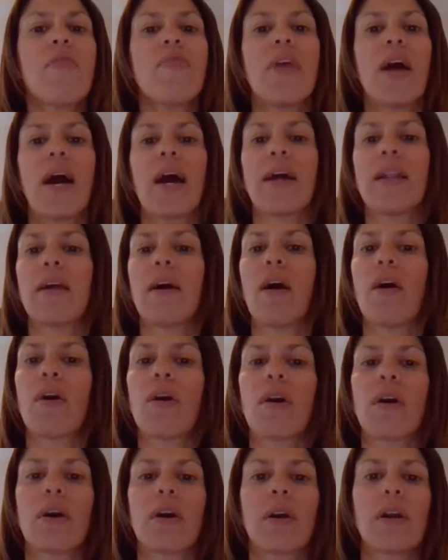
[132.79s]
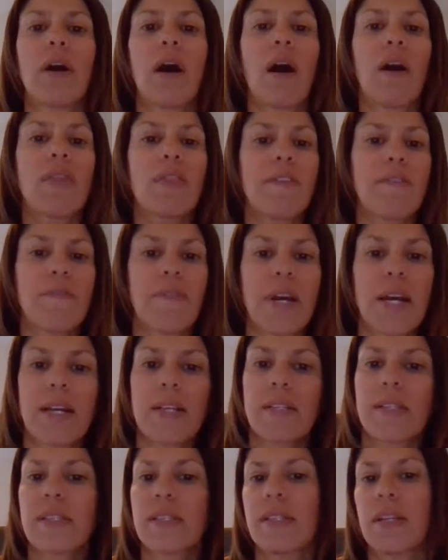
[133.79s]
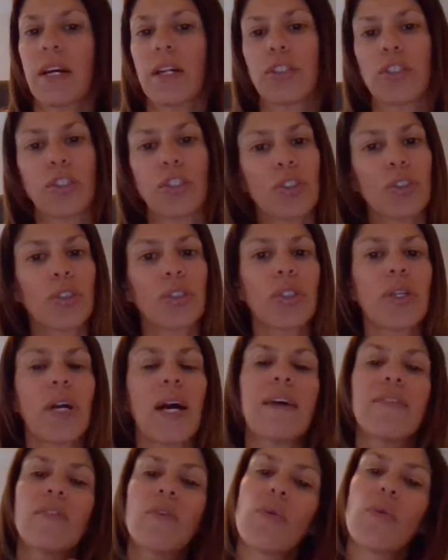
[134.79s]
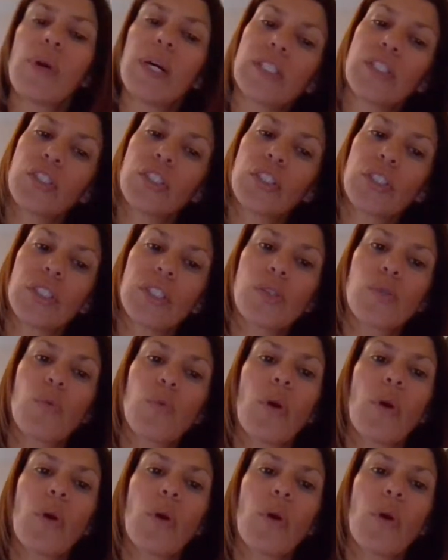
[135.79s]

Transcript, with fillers: that are on the fence, not sure, have questions,